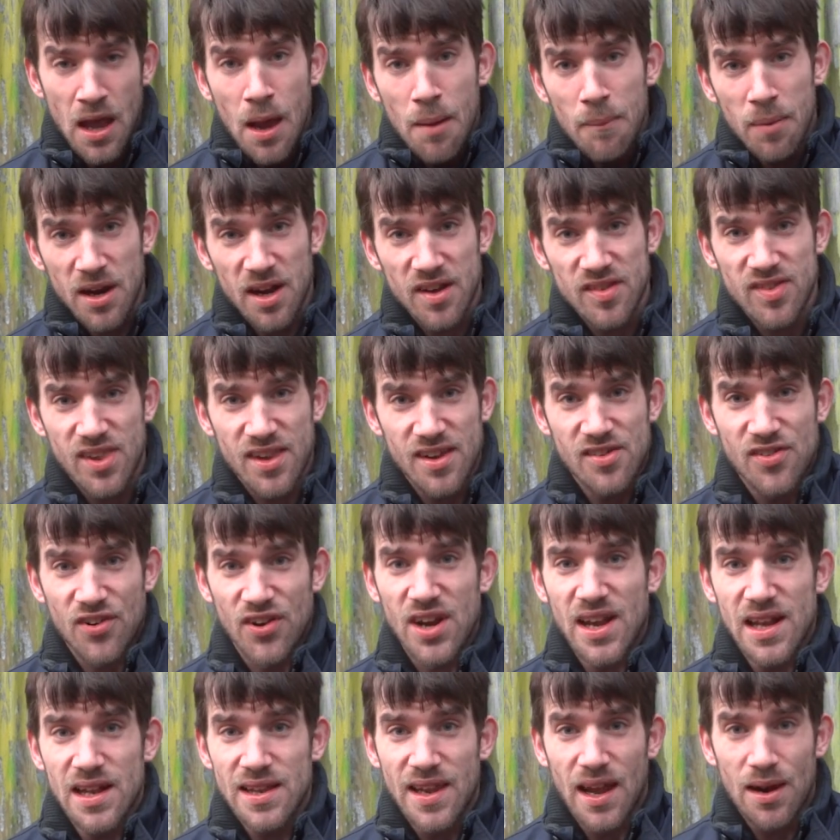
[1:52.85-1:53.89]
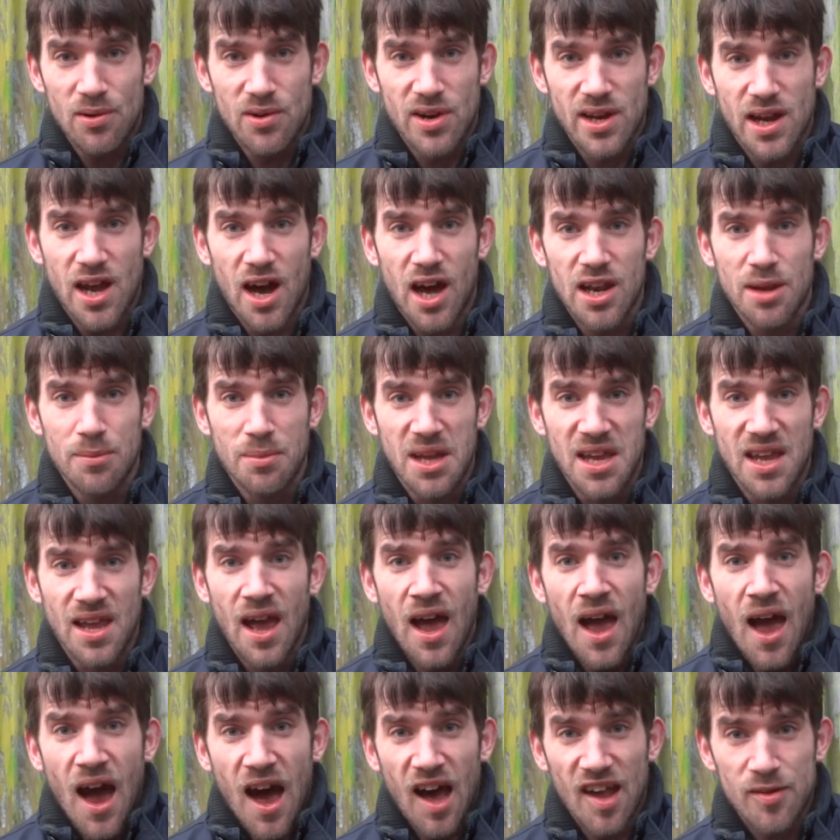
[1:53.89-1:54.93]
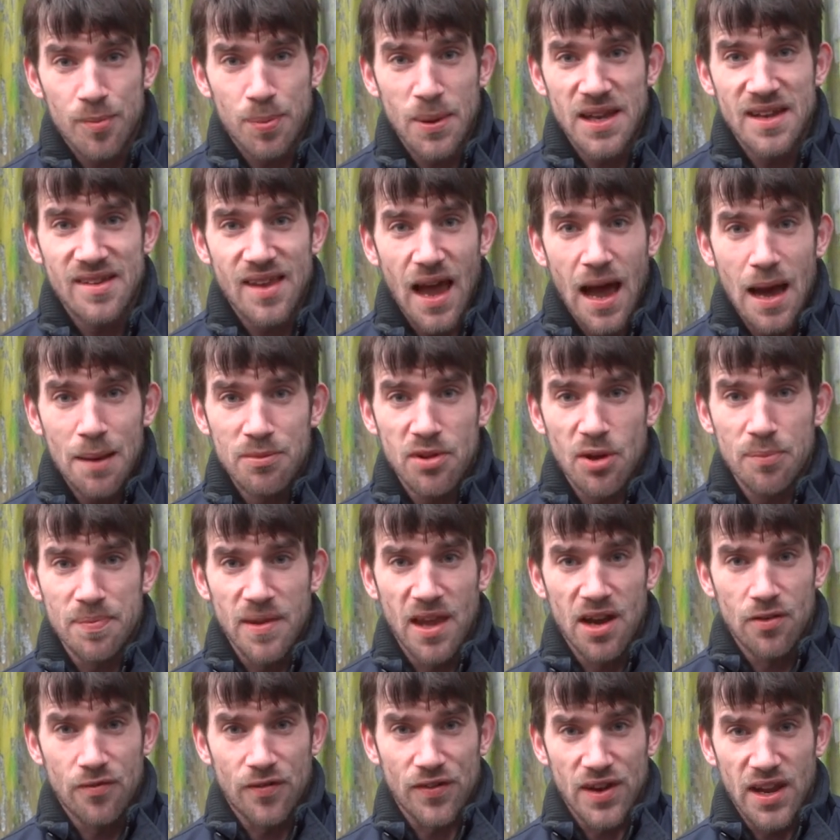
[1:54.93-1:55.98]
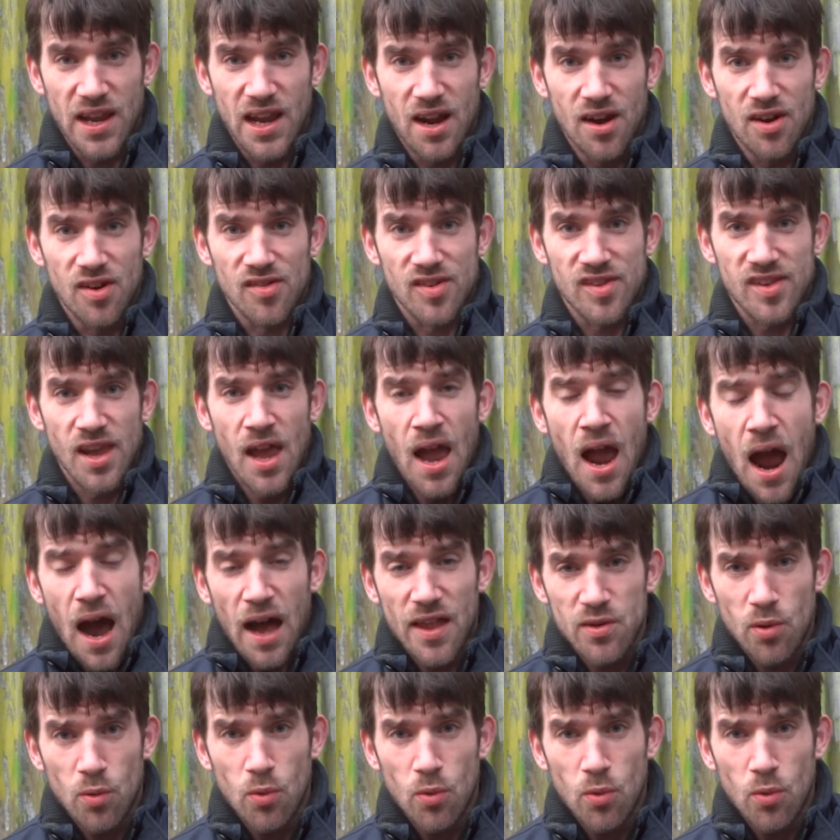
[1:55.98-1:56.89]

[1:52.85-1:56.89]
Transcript: because the trickle-down economy has been dammed up now for years and the